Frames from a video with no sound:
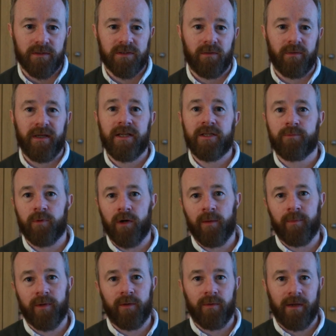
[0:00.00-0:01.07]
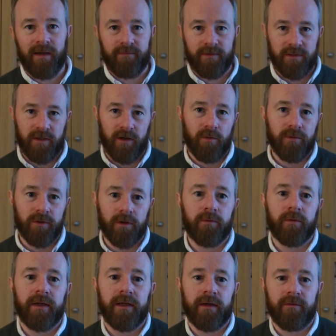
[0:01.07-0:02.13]
So each property will have its own
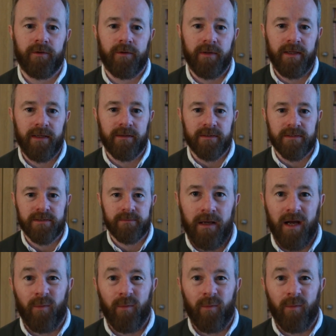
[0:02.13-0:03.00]
degree of uniqueness.